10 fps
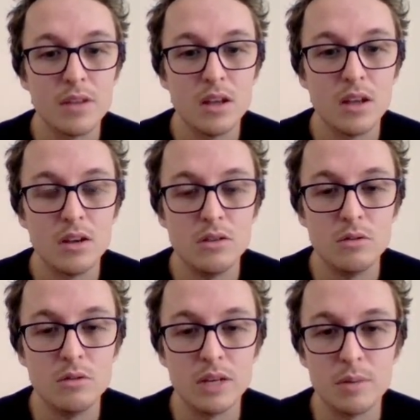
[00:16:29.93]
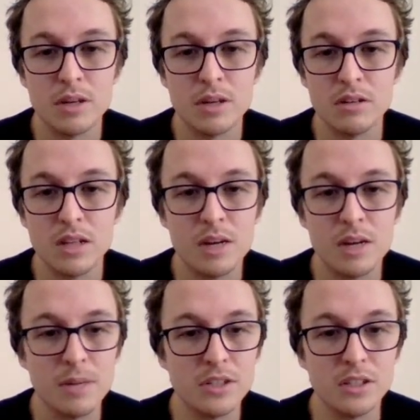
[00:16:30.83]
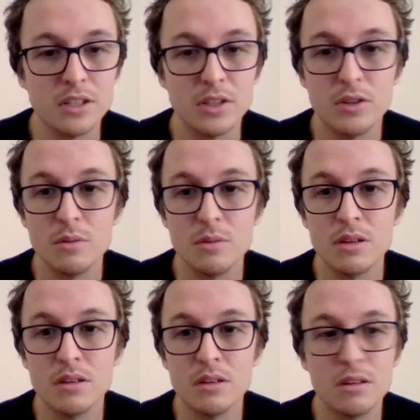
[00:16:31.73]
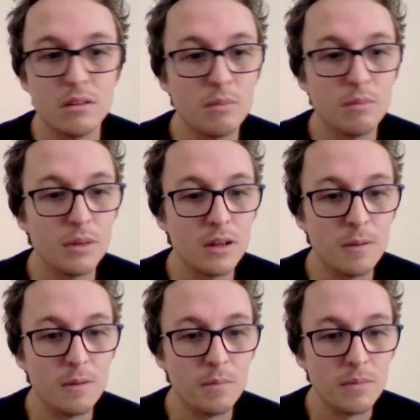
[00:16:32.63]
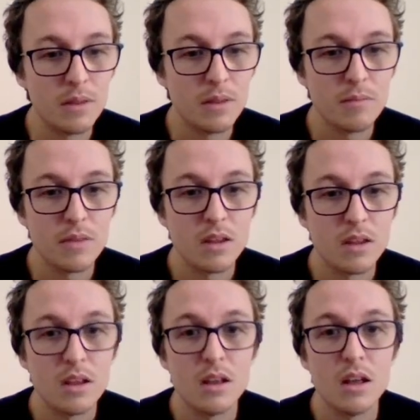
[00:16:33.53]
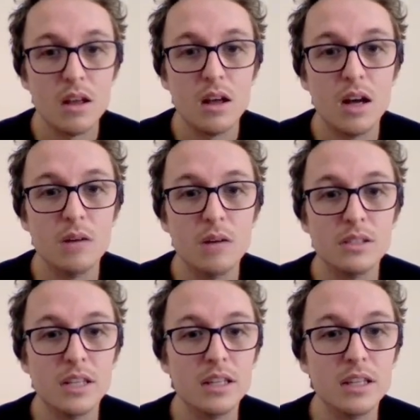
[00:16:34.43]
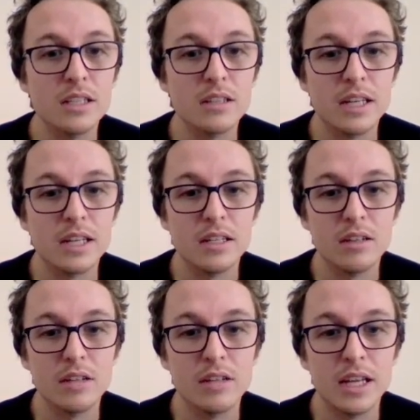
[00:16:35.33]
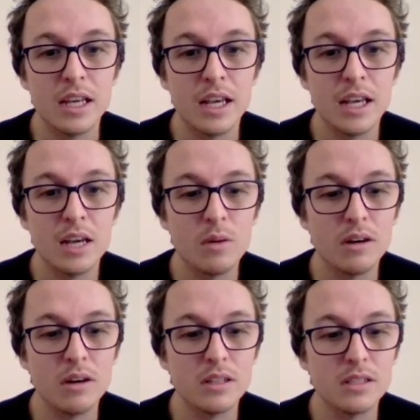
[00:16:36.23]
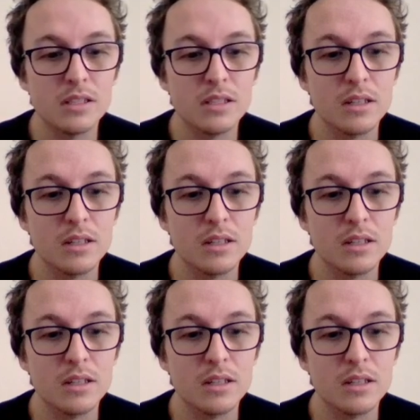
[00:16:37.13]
you'll get better at animating the human, but I would say things like on their hair where it's